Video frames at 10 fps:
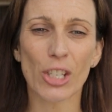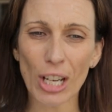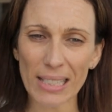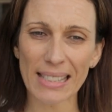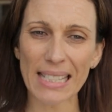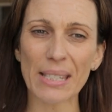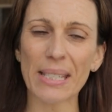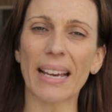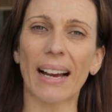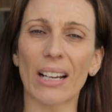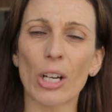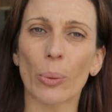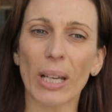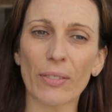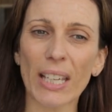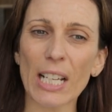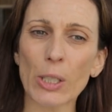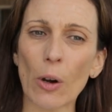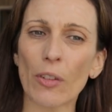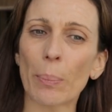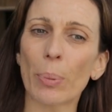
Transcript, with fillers: Just this year, we have kicked off a